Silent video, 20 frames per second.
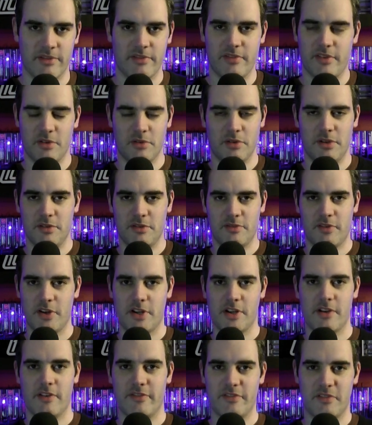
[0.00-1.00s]
fuel. He was very
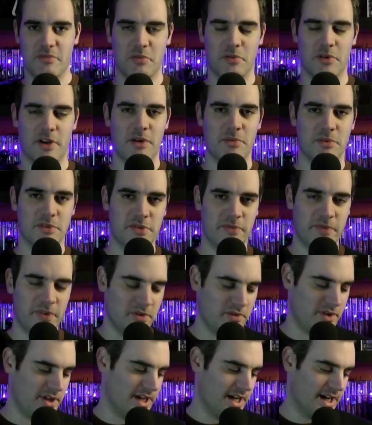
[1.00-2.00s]
comfortable on how much
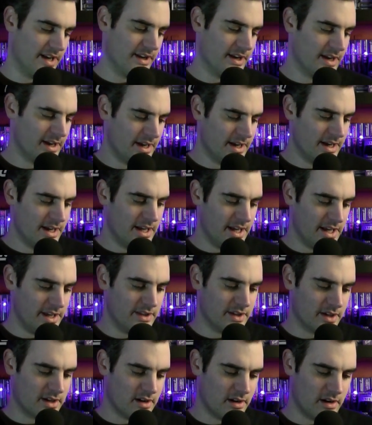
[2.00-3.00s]
fuel he had in
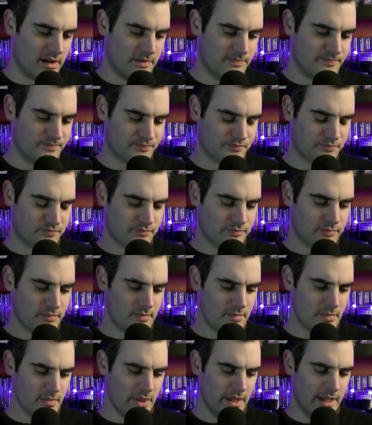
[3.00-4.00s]
the car.
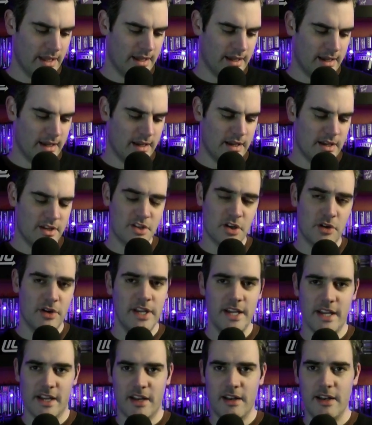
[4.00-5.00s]
So
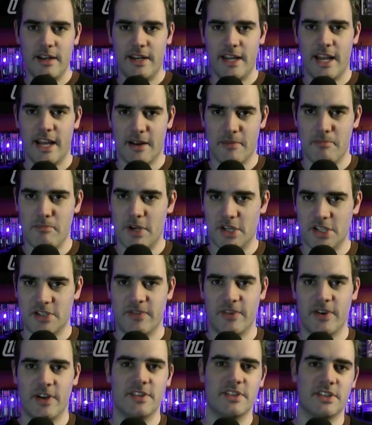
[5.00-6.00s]
he clearly had a much
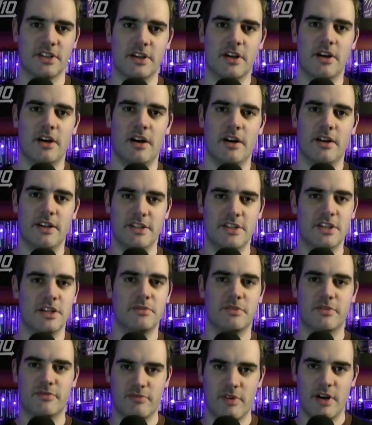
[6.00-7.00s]
faster car. In
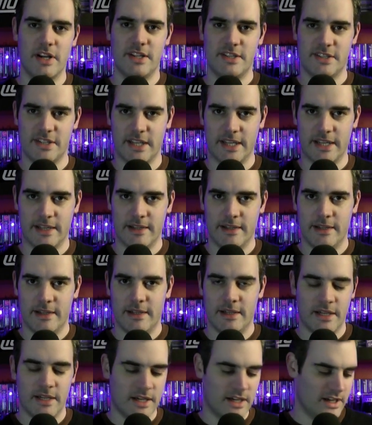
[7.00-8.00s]
terms of racing,
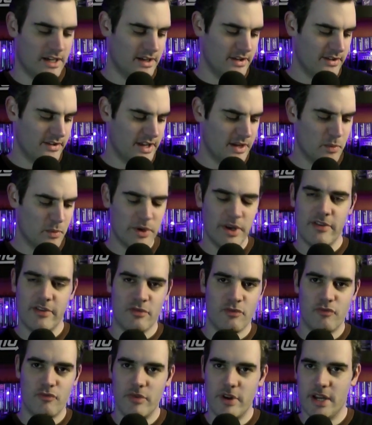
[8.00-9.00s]
they were never
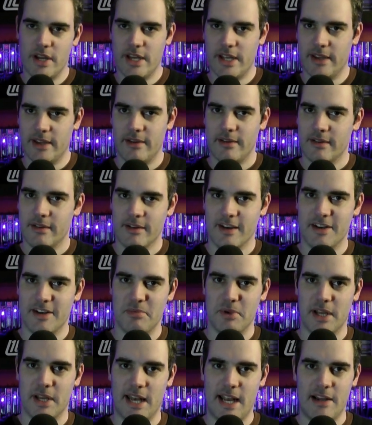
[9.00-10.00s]
really going to
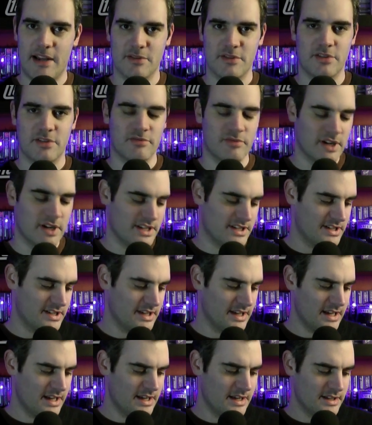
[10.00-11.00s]
be allowed to race
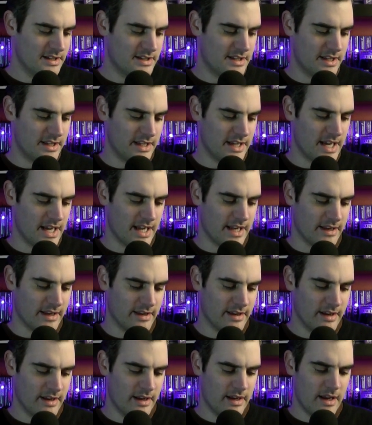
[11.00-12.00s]
to the
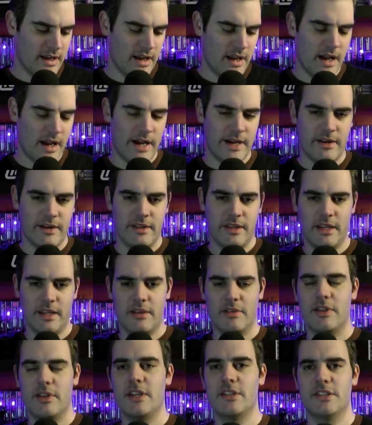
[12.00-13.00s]
end. And I think
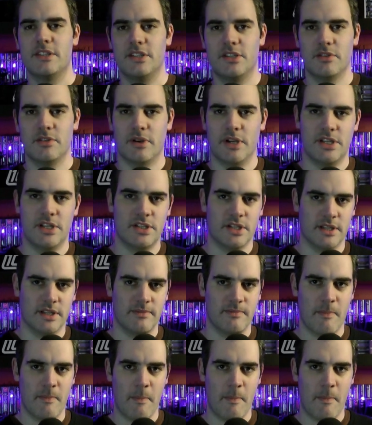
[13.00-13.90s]
in that situation,